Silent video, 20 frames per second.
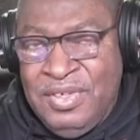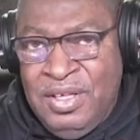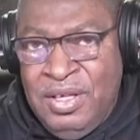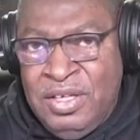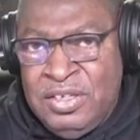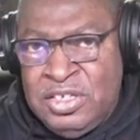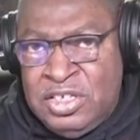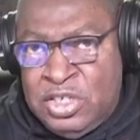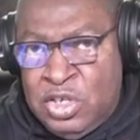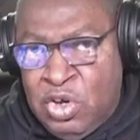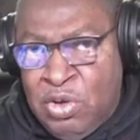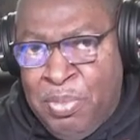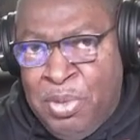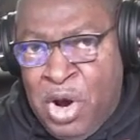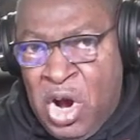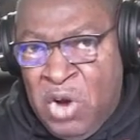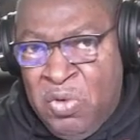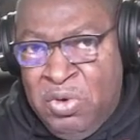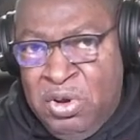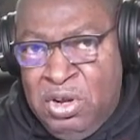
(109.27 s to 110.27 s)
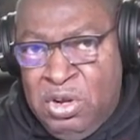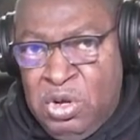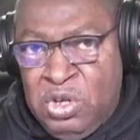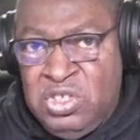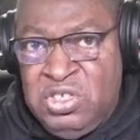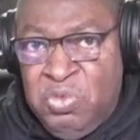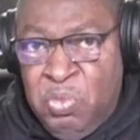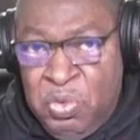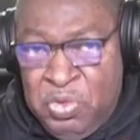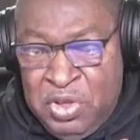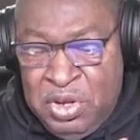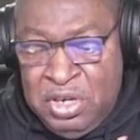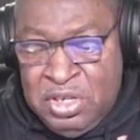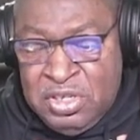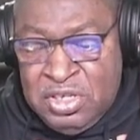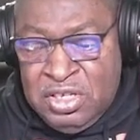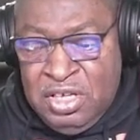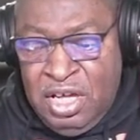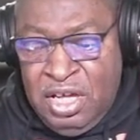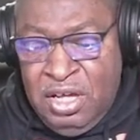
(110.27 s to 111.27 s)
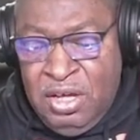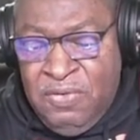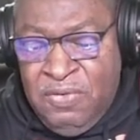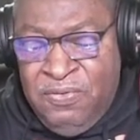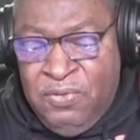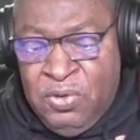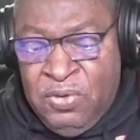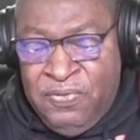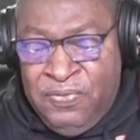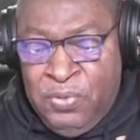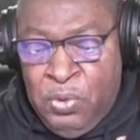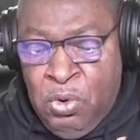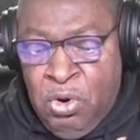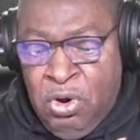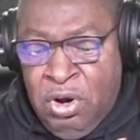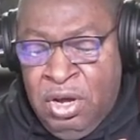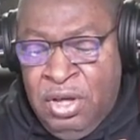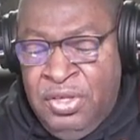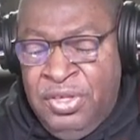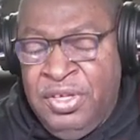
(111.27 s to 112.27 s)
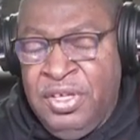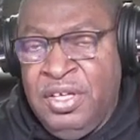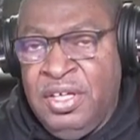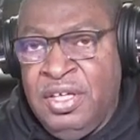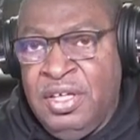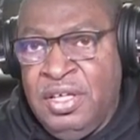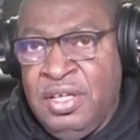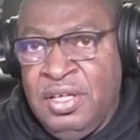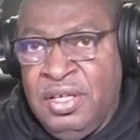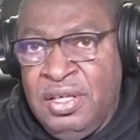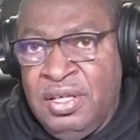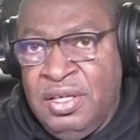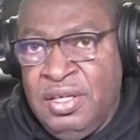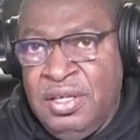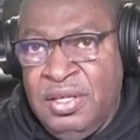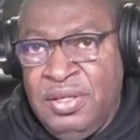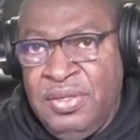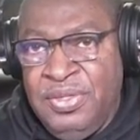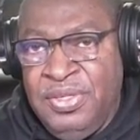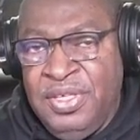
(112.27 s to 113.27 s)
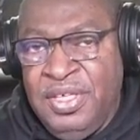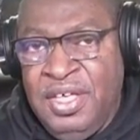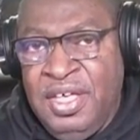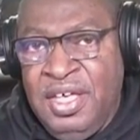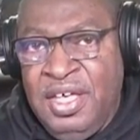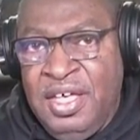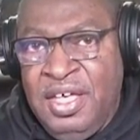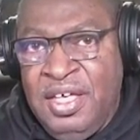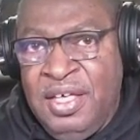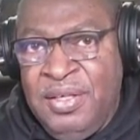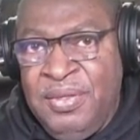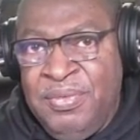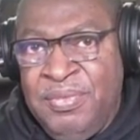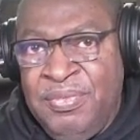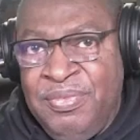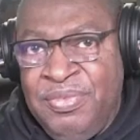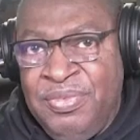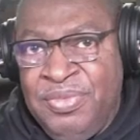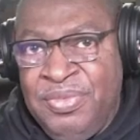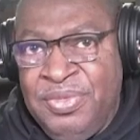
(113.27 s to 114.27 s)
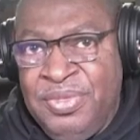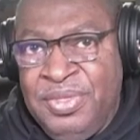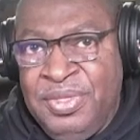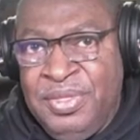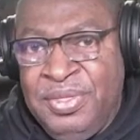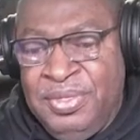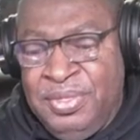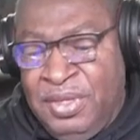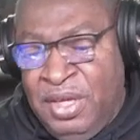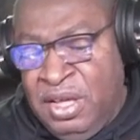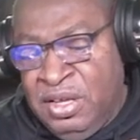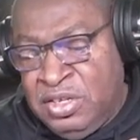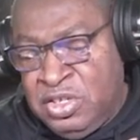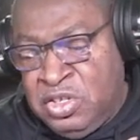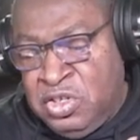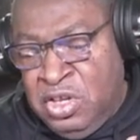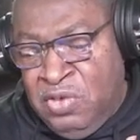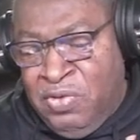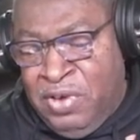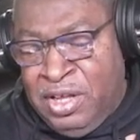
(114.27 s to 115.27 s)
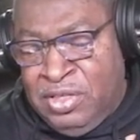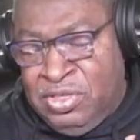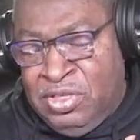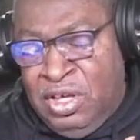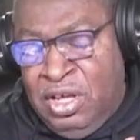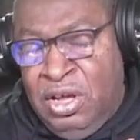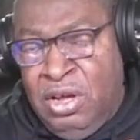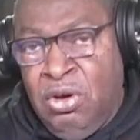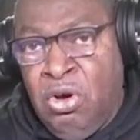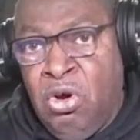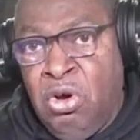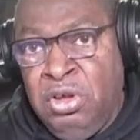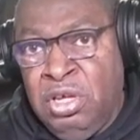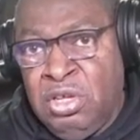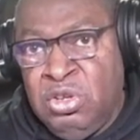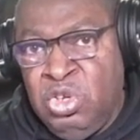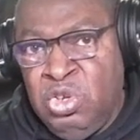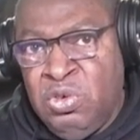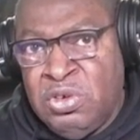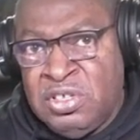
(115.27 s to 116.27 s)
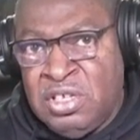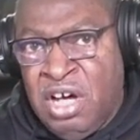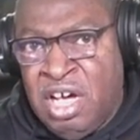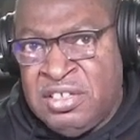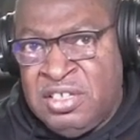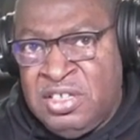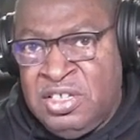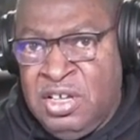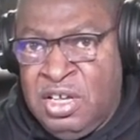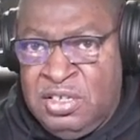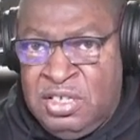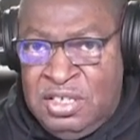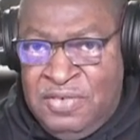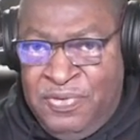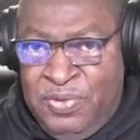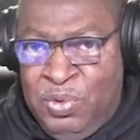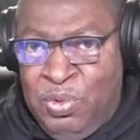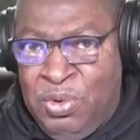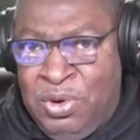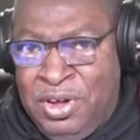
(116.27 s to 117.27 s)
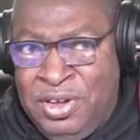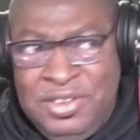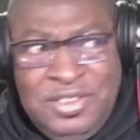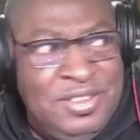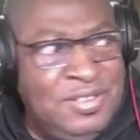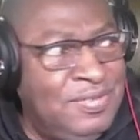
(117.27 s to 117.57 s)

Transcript: Still borrowing notes within the scale for the 4. And you can stay right there, or you can do a sus if you want.